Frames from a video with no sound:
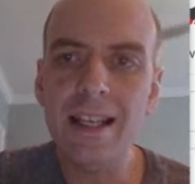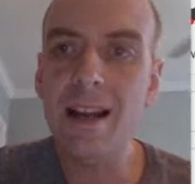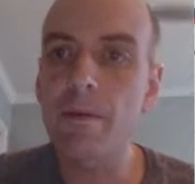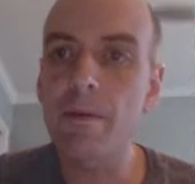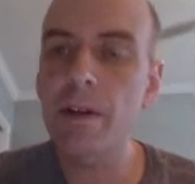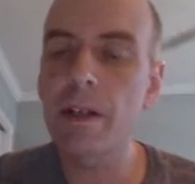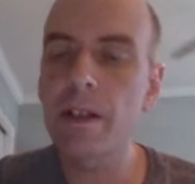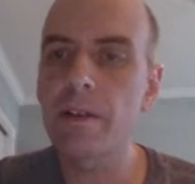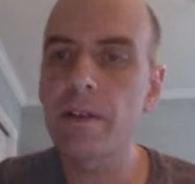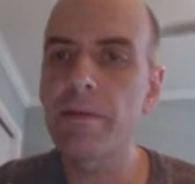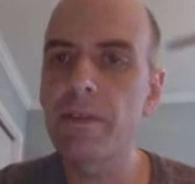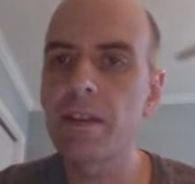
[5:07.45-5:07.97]
I
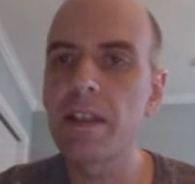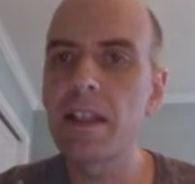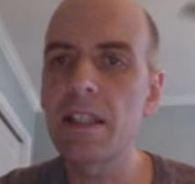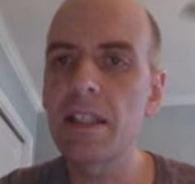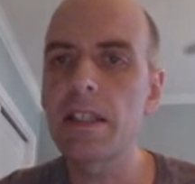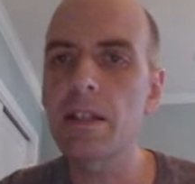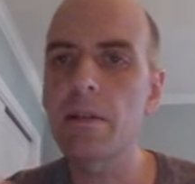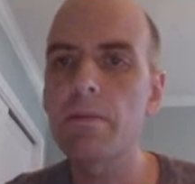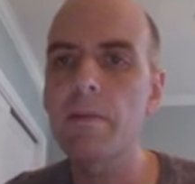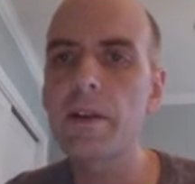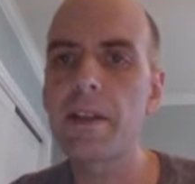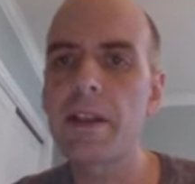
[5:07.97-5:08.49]
wonder if this
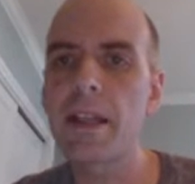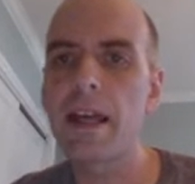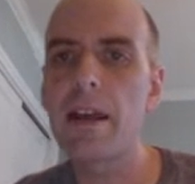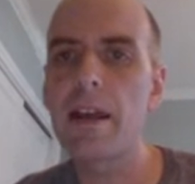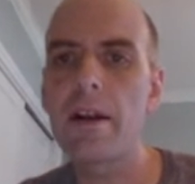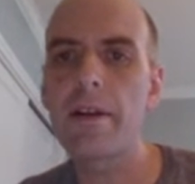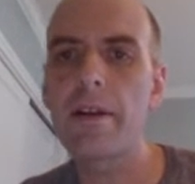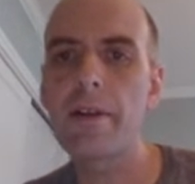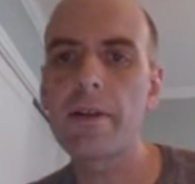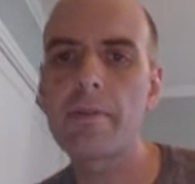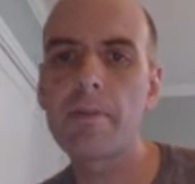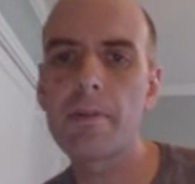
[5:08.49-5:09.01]
is what that
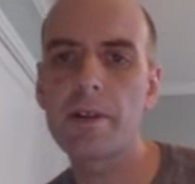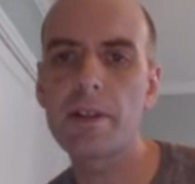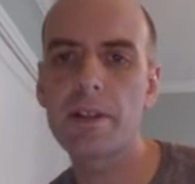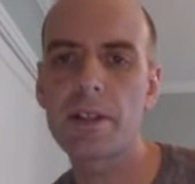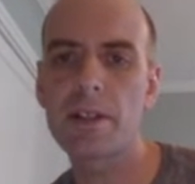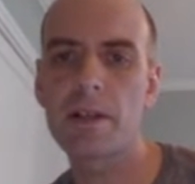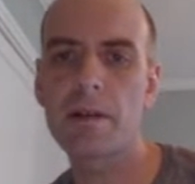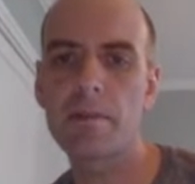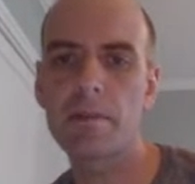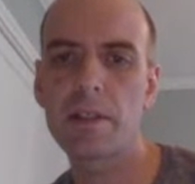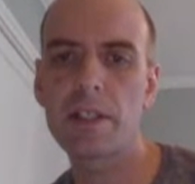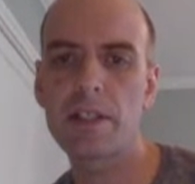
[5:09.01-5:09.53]
other
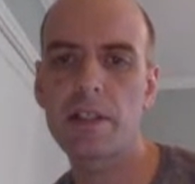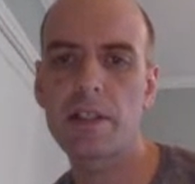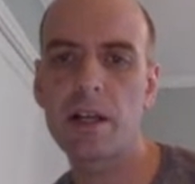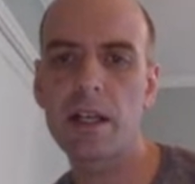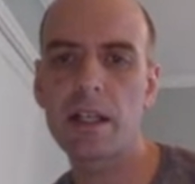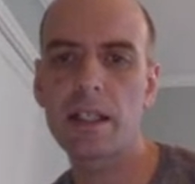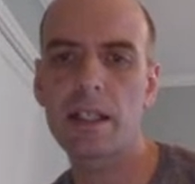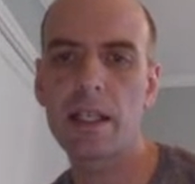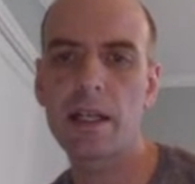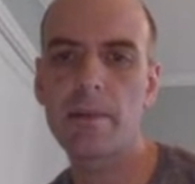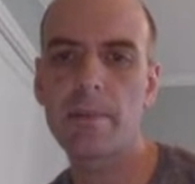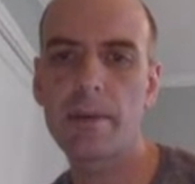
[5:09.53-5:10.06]
person was
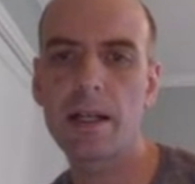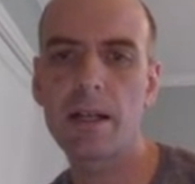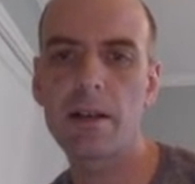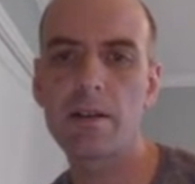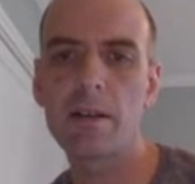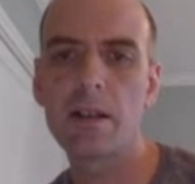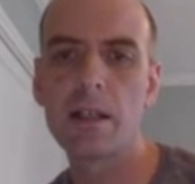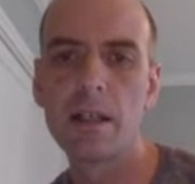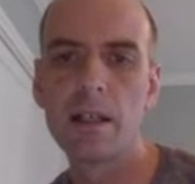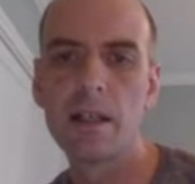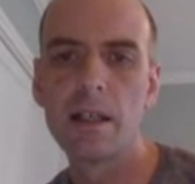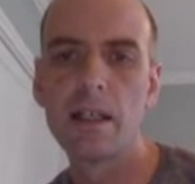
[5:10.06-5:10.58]
talking about.
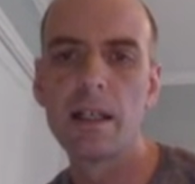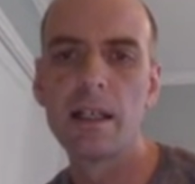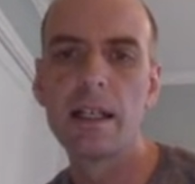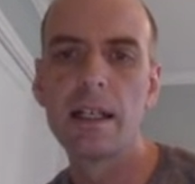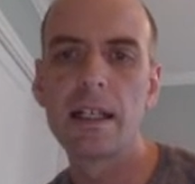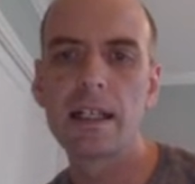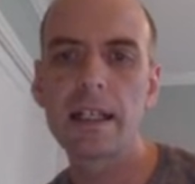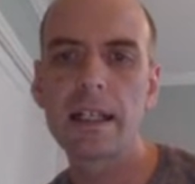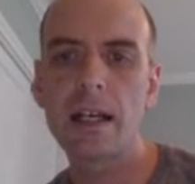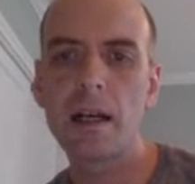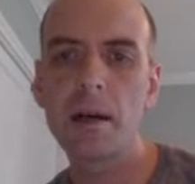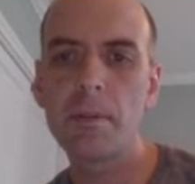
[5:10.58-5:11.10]

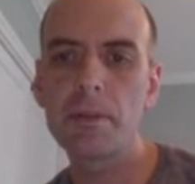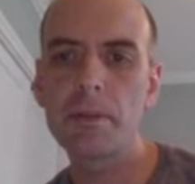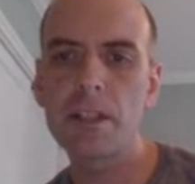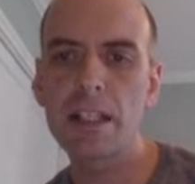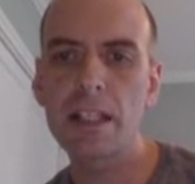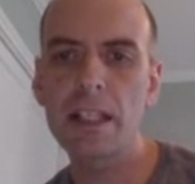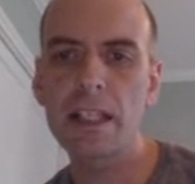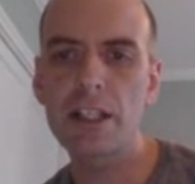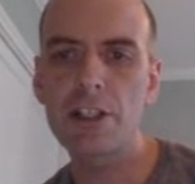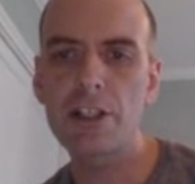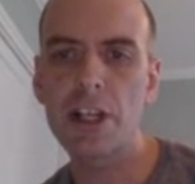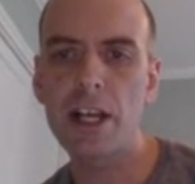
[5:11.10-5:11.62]
Kelp is
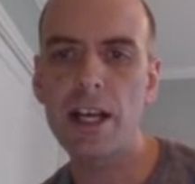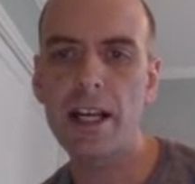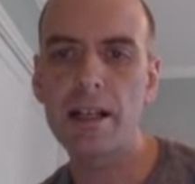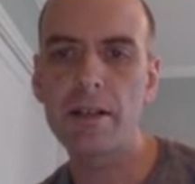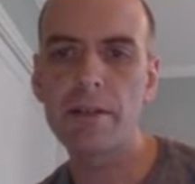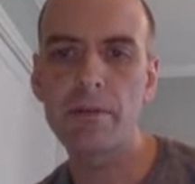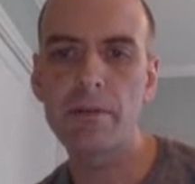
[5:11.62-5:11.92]
like a giant